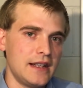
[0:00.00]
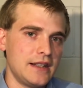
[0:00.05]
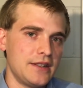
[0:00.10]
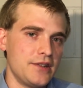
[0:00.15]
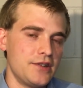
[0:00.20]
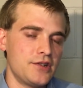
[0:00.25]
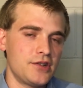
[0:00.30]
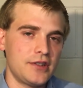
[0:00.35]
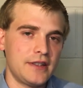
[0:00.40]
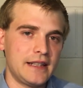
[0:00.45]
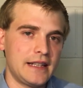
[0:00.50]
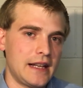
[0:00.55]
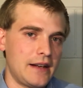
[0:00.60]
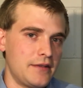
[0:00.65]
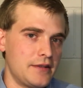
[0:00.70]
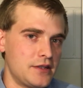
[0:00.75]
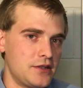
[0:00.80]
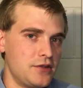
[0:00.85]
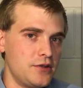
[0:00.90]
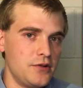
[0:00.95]
Usually that
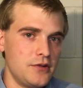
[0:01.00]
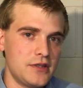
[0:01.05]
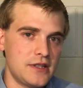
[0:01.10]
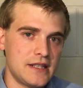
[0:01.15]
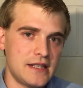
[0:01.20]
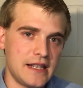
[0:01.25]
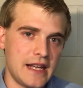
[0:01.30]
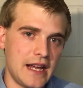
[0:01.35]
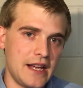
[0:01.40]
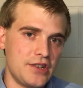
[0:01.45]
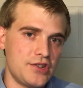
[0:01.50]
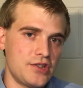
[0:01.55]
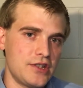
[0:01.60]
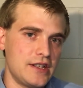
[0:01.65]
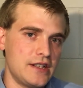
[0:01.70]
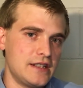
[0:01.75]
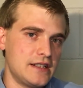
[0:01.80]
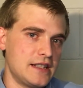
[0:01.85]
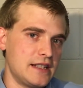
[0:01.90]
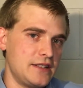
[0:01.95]
was news
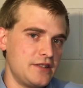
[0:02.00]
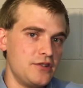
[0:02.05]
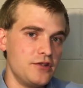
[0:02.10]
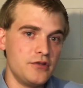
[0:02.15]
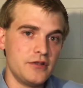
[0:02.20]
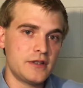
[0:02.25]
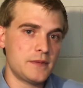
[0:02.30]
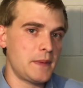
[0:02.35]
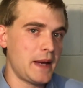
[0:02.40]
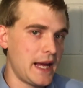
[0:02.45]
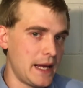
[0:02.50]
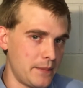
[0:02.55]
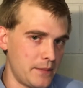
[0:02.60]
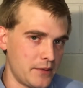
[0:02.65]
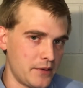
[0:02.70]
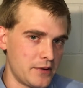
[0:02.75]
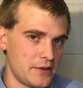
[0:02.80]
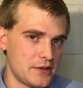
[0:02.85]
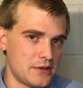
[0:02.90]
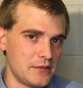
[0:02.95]
stations and
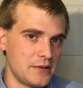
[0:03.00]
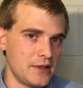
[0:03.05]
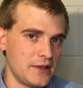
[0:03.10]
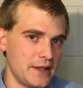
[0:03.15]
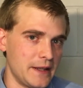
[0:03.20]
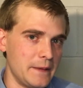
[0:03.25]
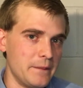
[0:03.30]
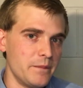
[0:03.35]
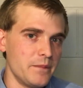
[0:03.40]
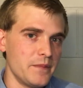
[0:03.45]
newspapers, really.